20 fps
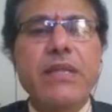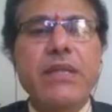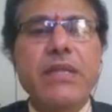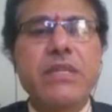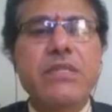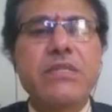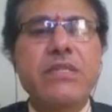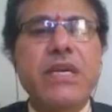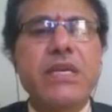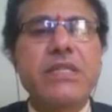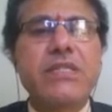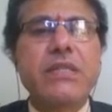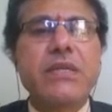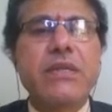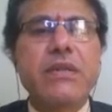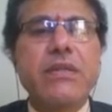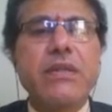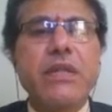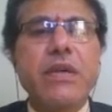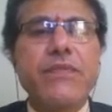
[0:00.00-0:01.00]
the struts.
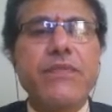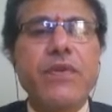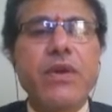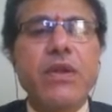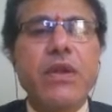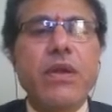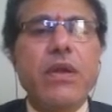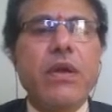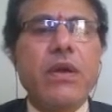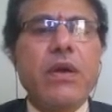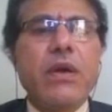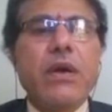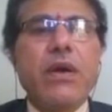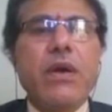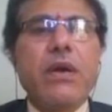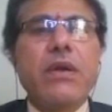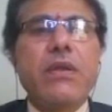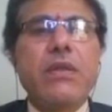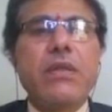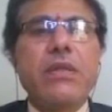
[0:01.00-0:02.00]
Therefore,
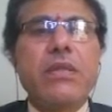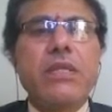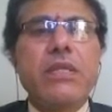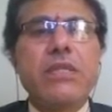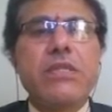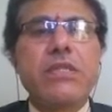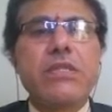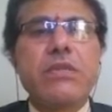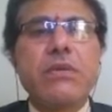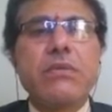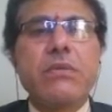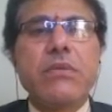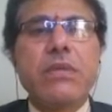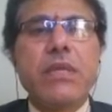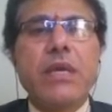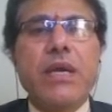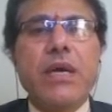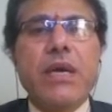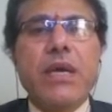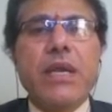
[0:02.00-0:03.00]
this is how
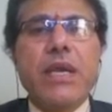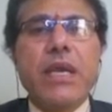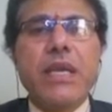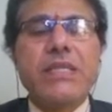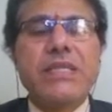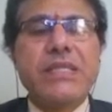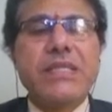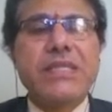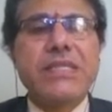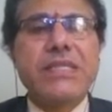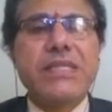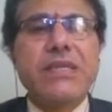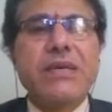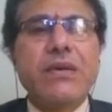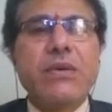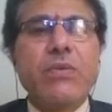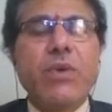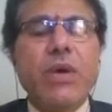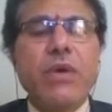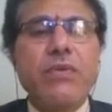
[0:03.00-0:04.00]
the analysis
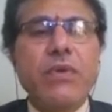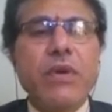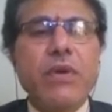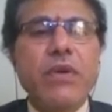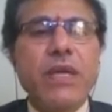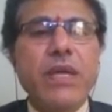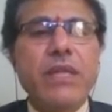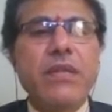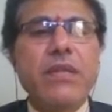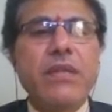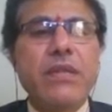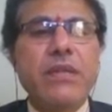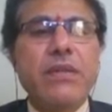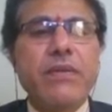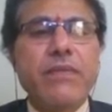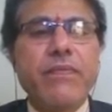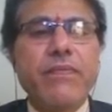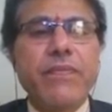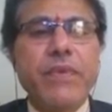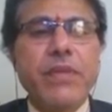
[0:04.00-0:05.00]
what we have done
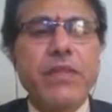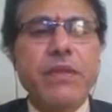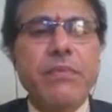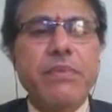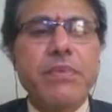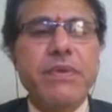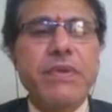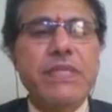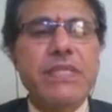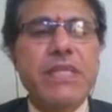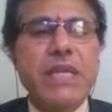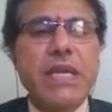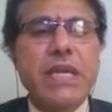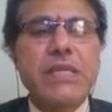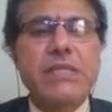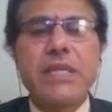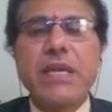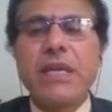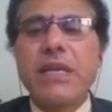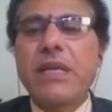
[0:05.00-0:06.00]
in the previous
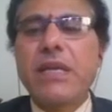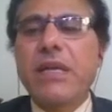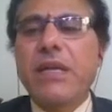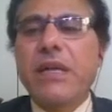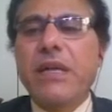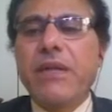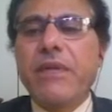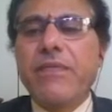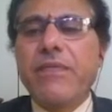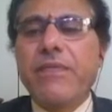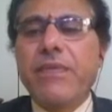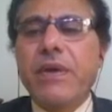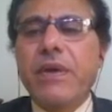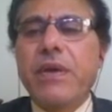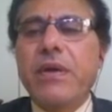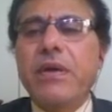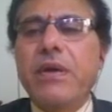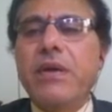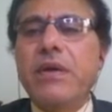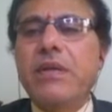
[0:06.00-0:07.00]
class, right?
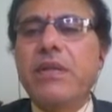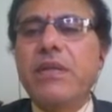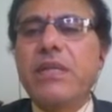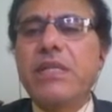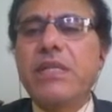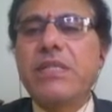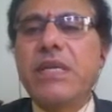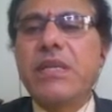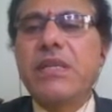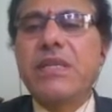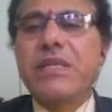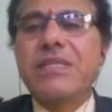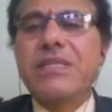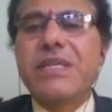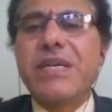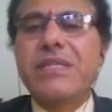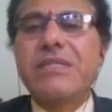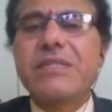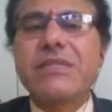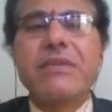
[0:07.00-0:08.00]
These are the
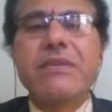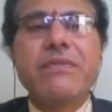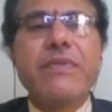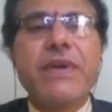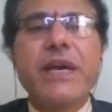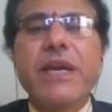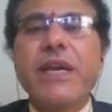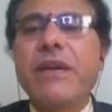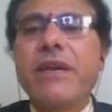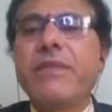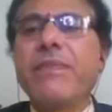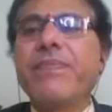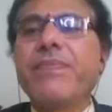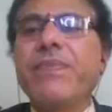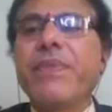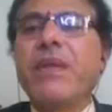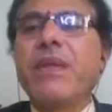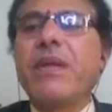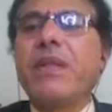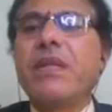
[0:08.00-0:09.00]
struts wherein
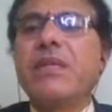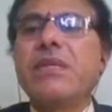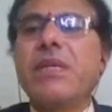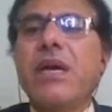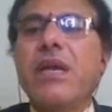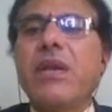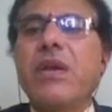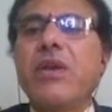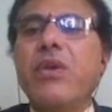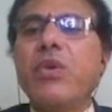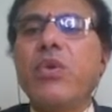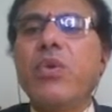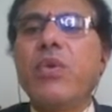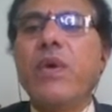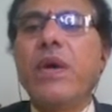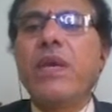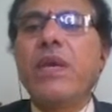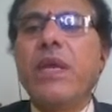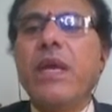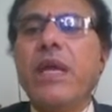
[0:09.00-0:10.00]
these are
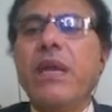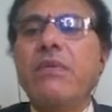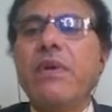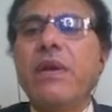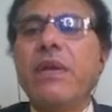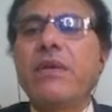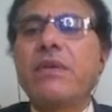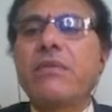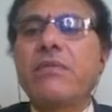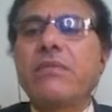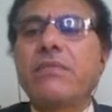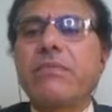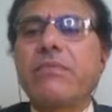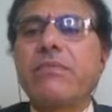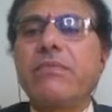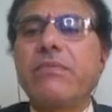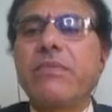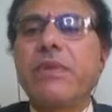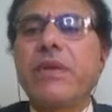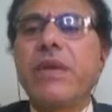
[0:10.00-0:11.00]
U1, L1,
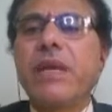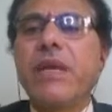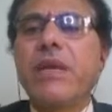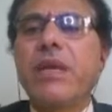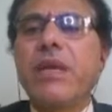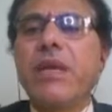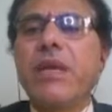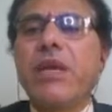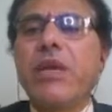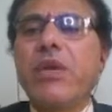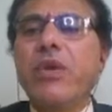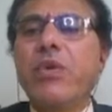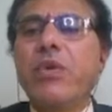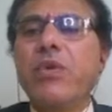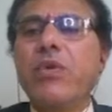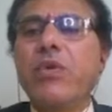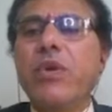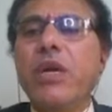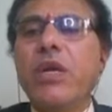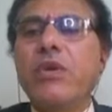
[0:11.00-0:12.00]
right?
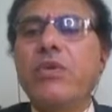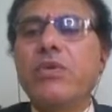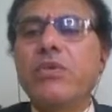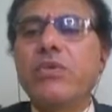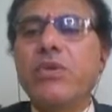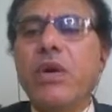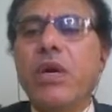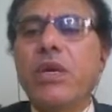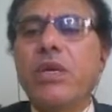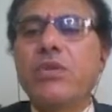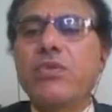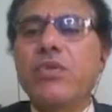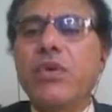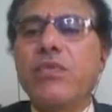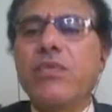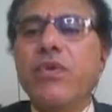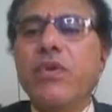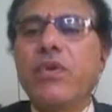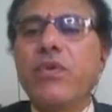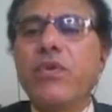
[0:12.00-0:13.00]
U2, L2, so on and so
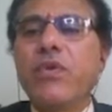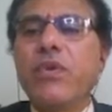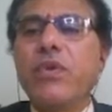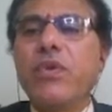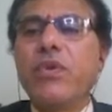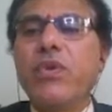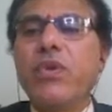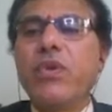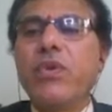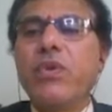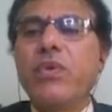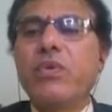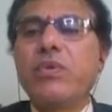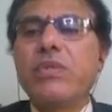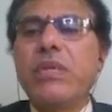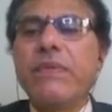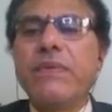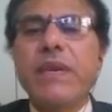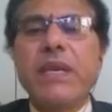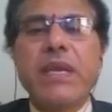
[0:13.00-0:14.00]
forth,
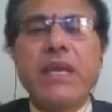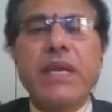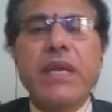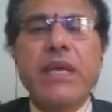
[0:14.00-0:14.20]
U7,